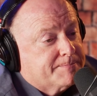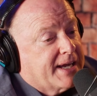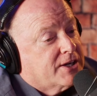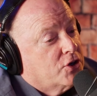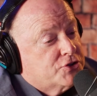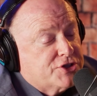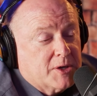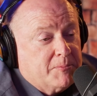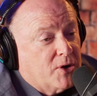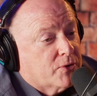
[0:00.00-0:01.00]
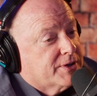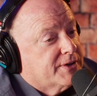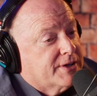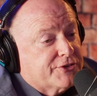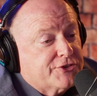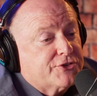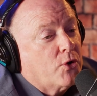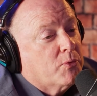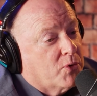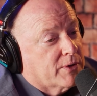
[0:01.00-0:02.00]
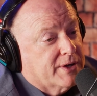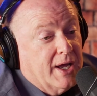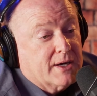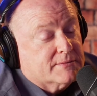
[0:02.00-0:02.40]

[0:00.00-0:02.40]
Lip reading: That coaching component is so important. Yeah.